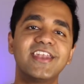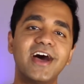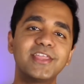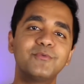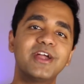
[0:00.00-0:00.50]

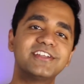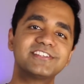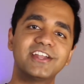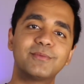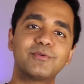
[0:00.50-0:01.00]
now that we
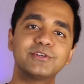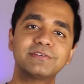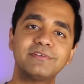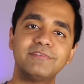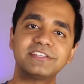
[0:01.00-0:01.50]
understand the pros
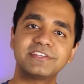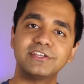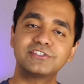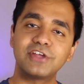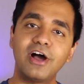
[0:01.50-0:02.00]
of investing
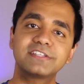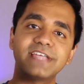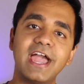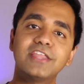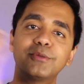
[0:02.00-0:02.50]
in stocks
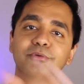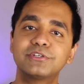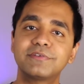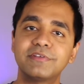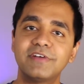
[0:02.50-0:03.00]
and the
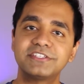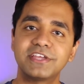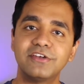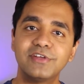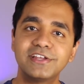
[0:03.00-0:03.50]
pros of
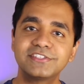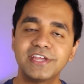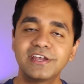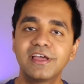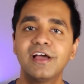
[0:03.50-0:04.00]
investing in real
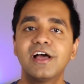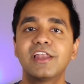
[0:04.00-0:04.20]
estate,